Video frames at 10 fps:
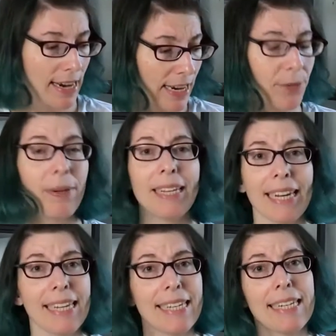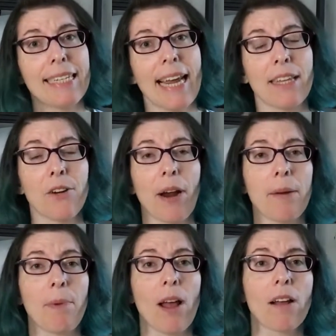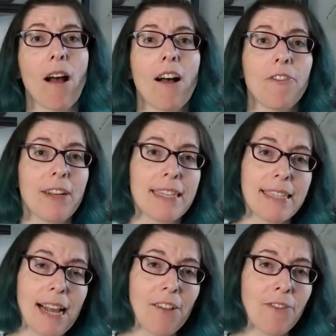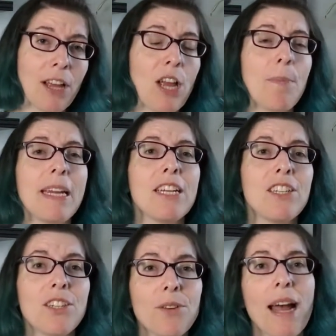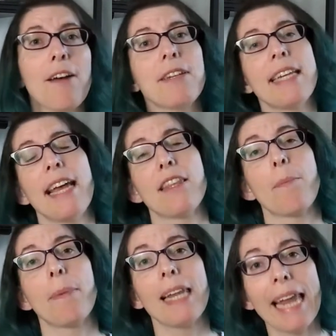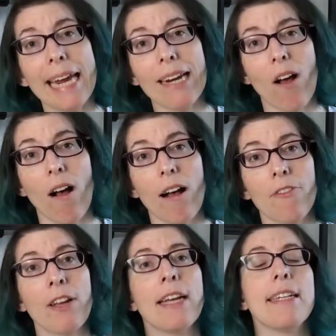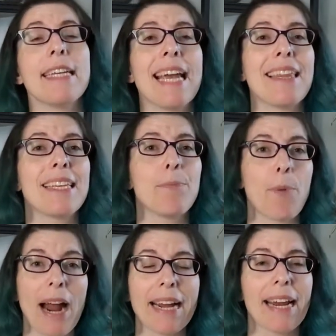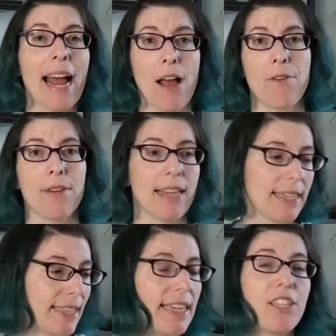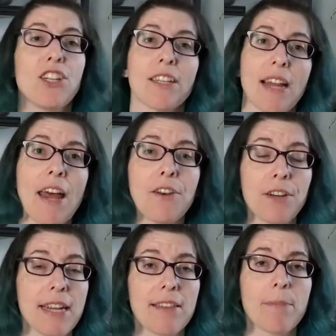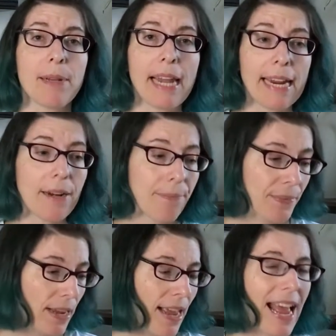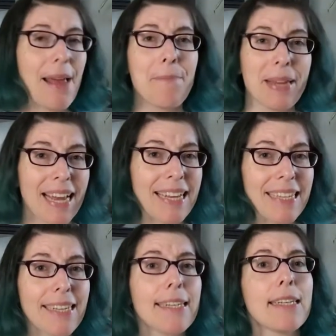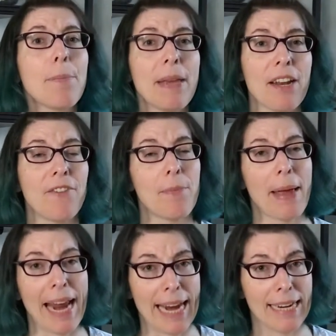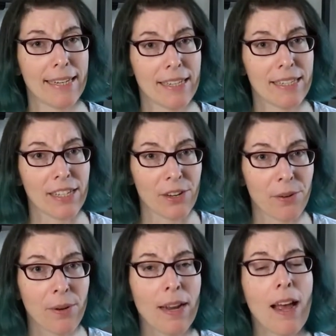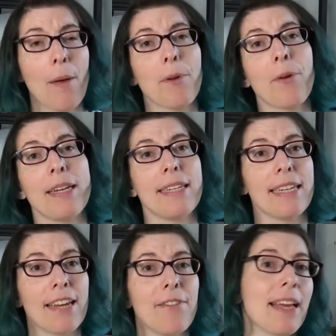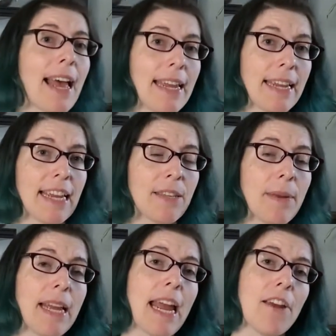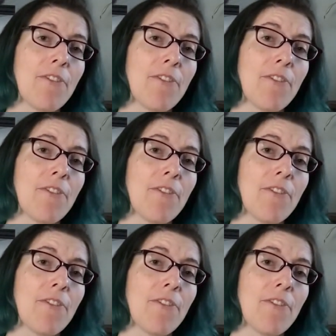It's really easy to take the grind block off itself, but you do have to take the plate off to get this bracket out that sits just underneath the plate. And because this is a bit of a pain to do, I'm going to give the Chaya Kismet a